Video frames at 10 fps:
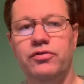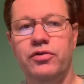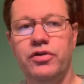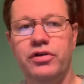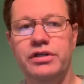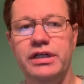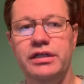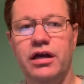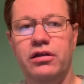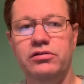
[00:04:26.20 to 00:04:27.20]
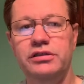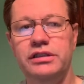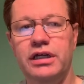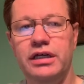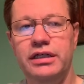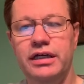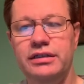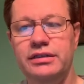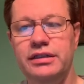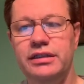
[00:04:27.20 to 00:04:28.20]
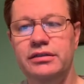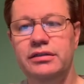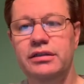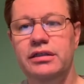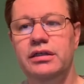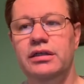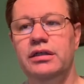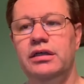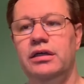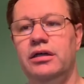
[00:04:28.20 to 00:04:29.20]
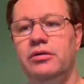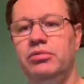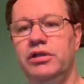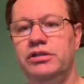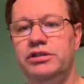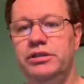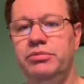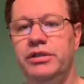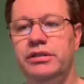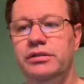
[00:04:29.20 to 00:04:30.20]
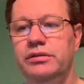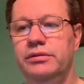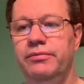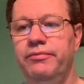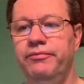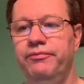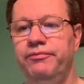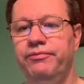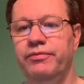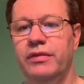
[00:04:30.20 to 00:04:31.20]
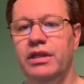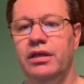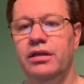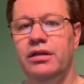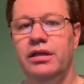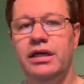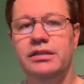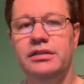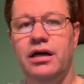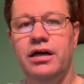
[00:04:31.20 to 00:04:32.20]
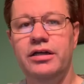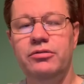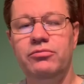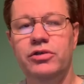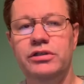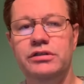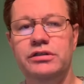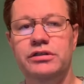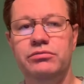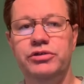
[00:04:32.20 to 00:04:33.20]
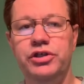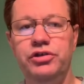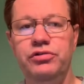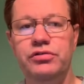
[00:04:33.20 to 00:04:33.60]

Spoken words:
$13.99 plus shipping. The next item was some shoes